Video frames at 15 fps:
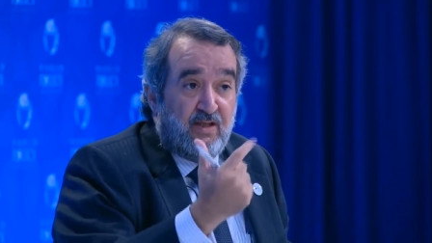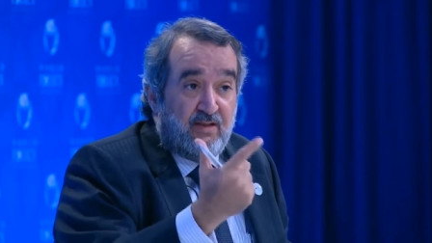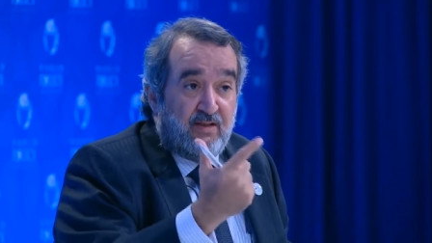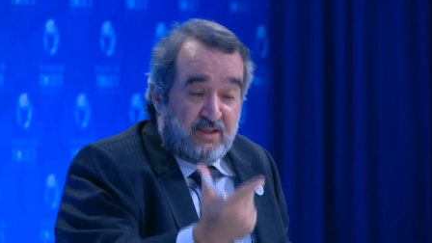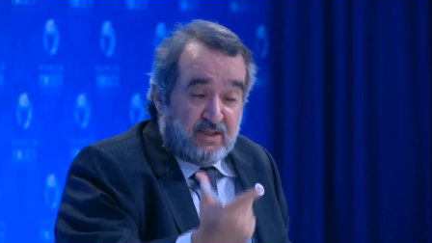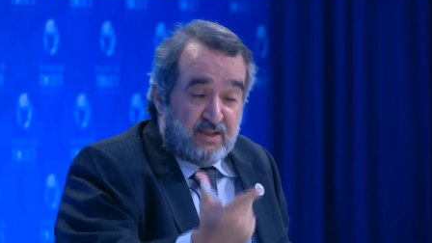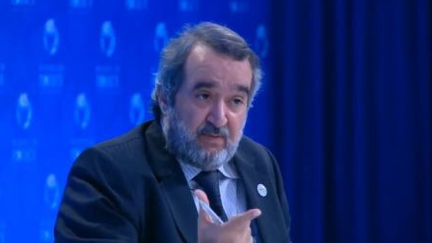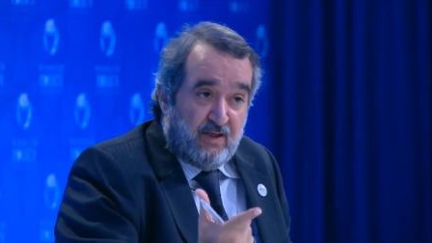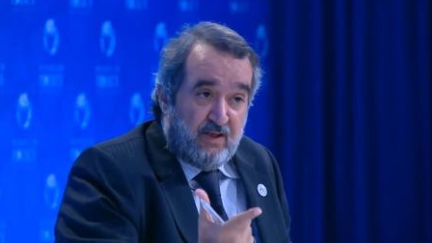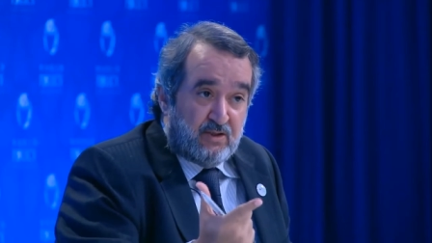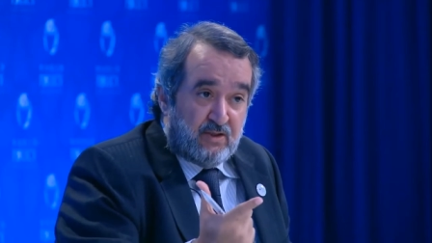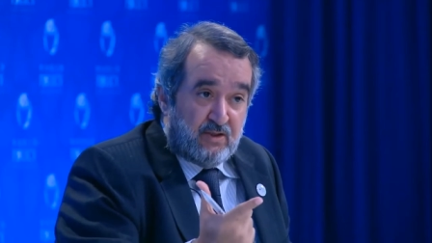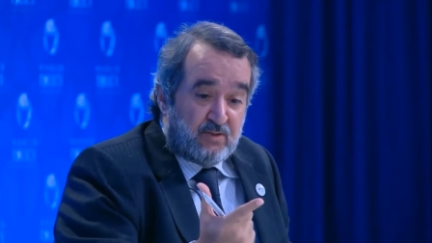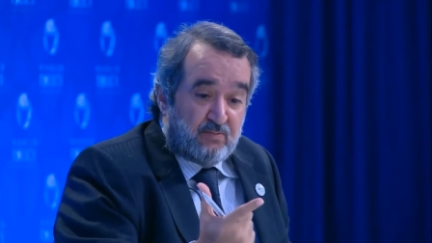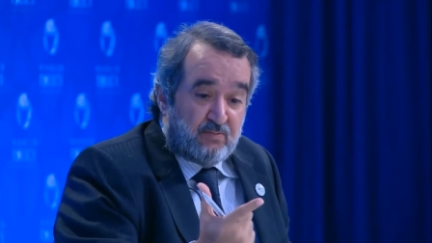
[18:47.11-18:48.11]
their
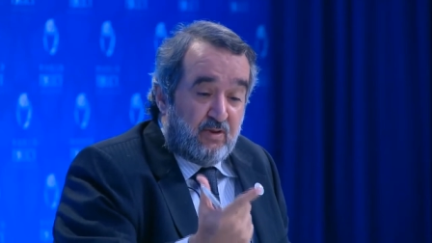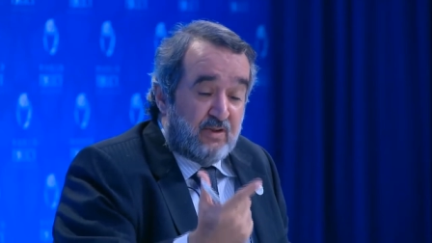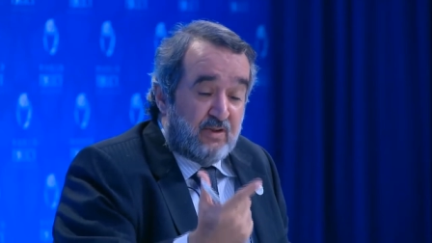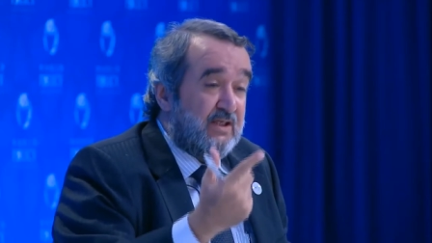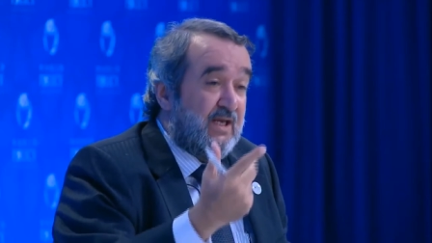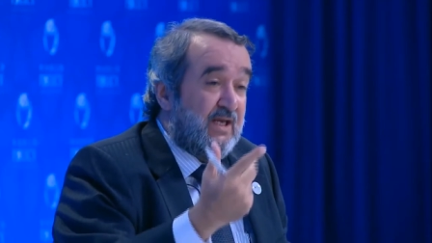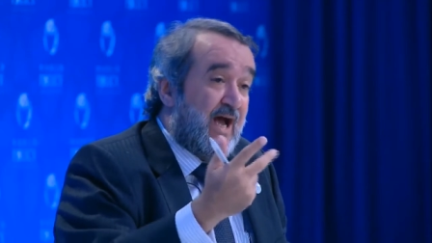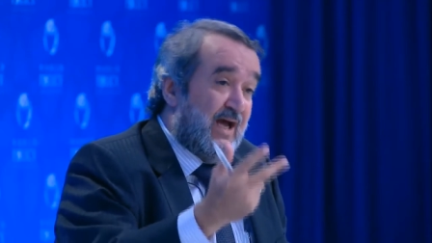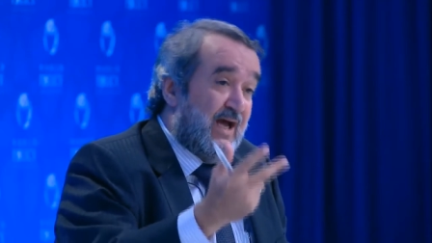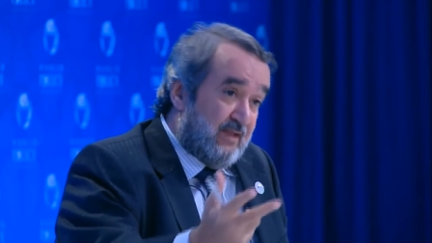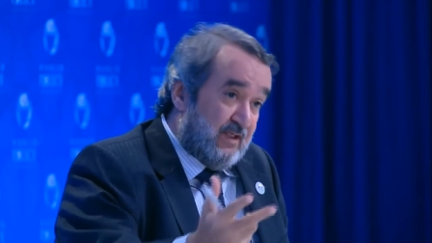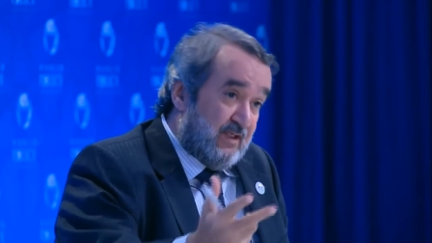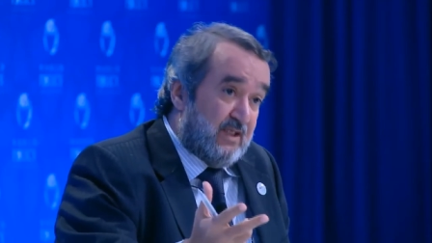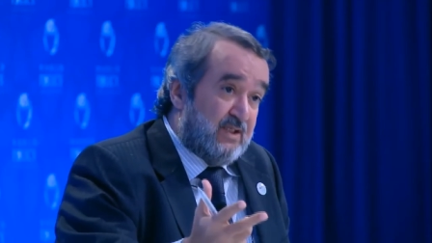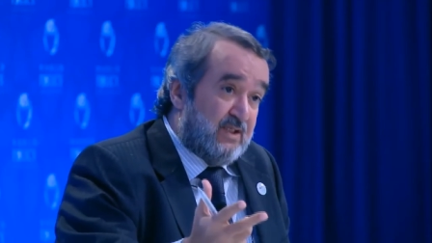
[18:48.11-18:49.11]
expansionist policy, and
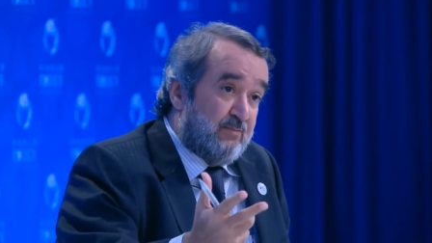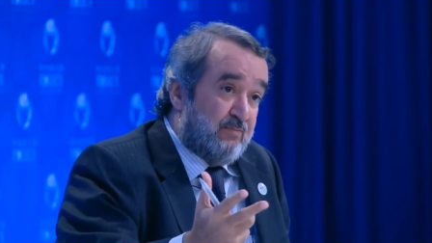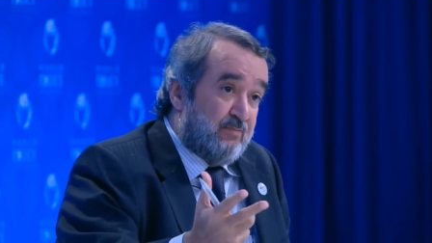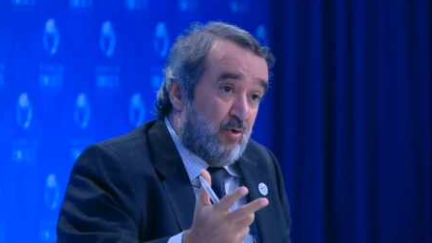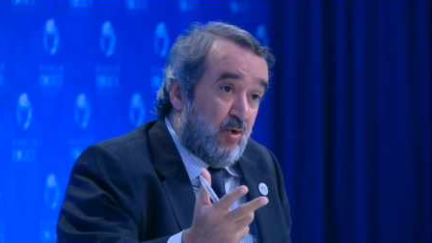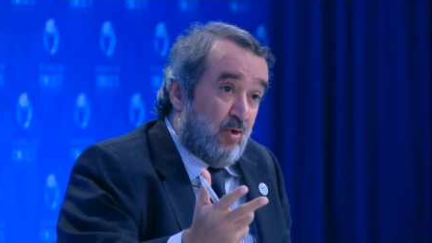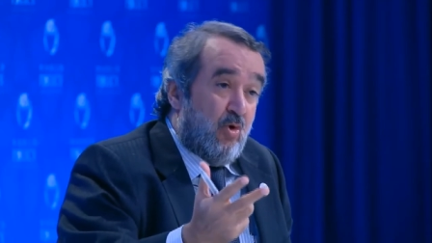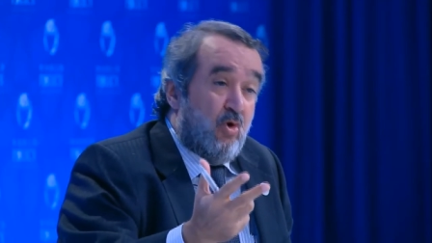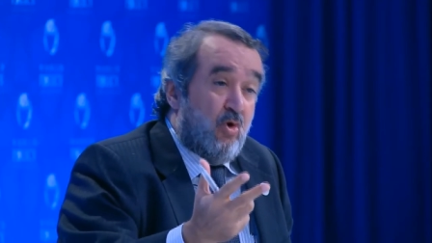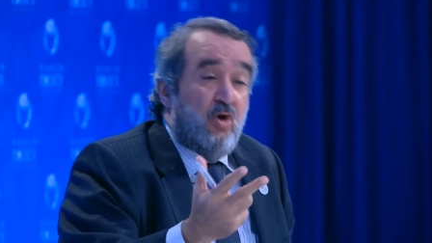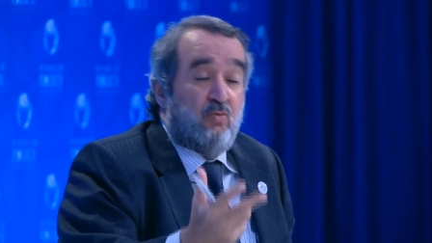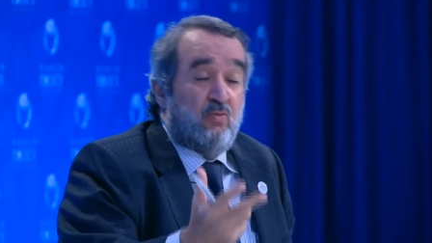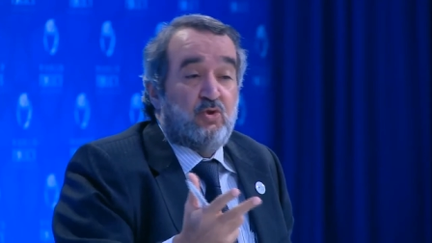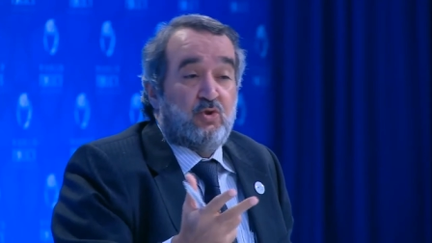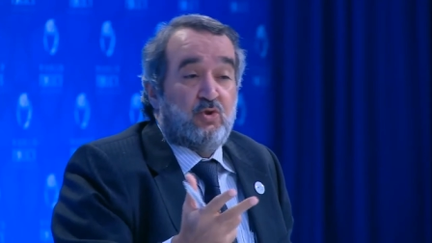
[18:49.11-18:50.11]
the JCPO,
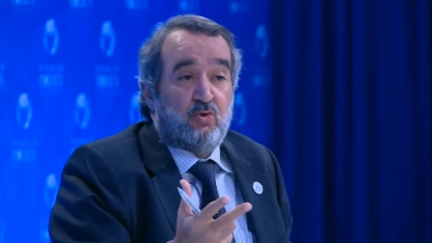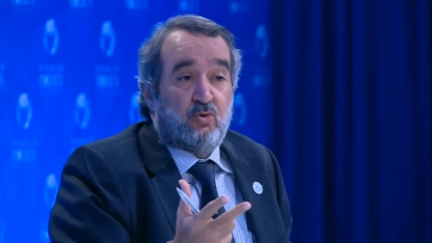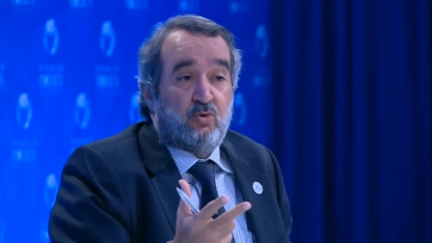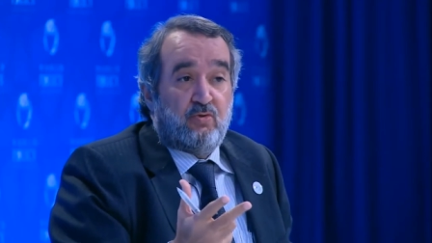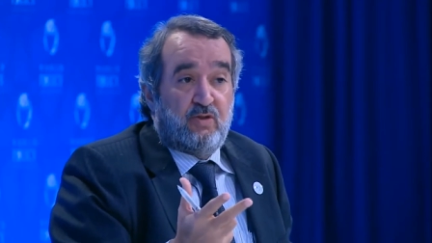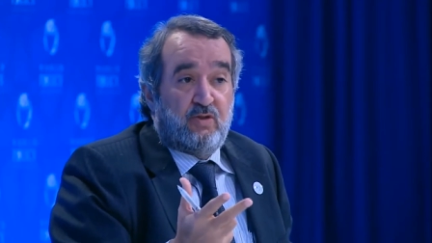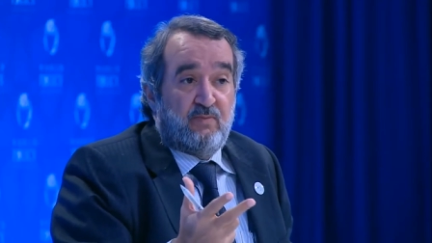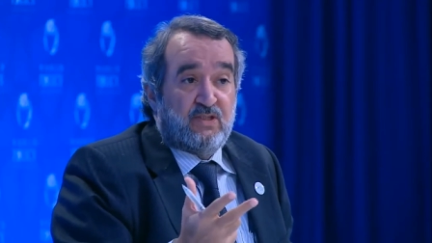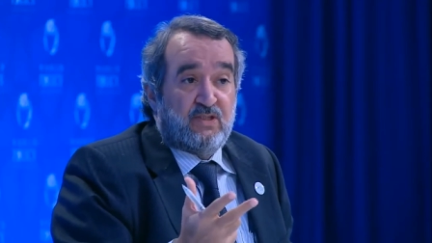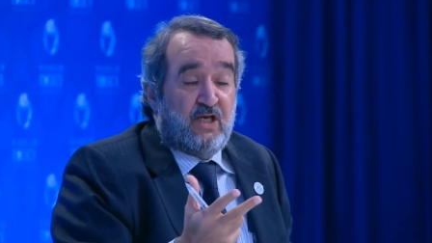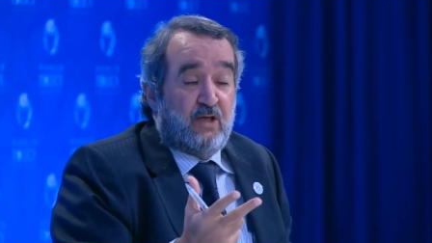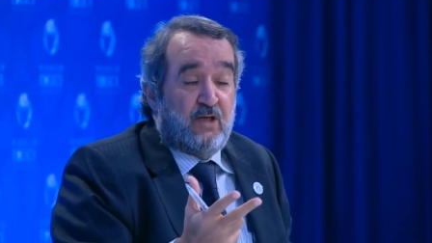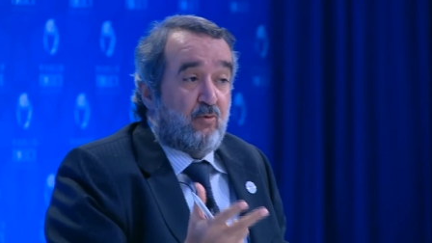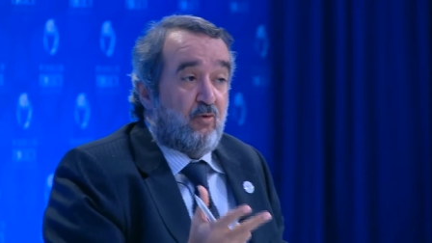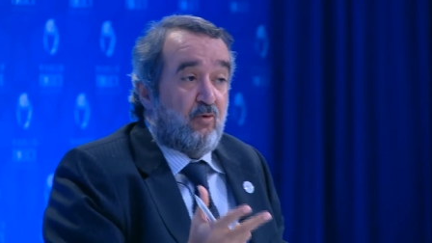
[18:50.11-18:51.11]
which include the
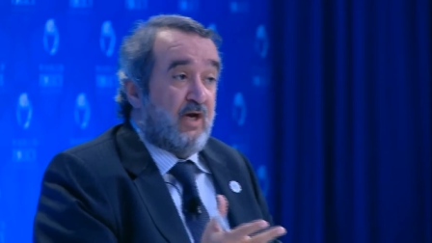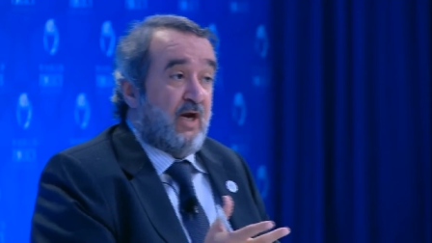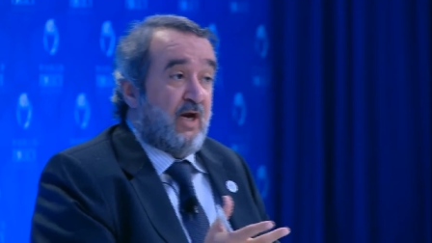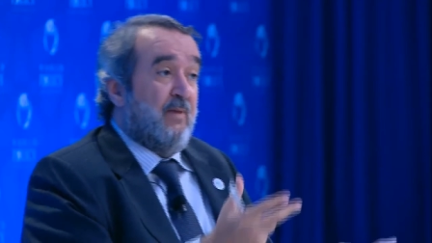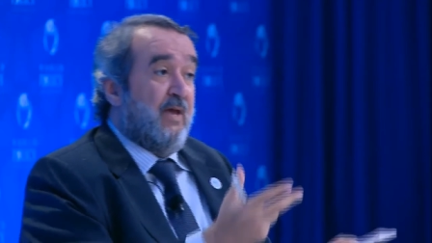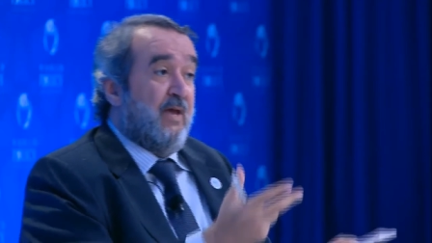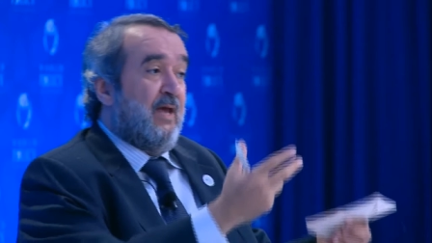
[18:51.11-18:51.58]
missile program.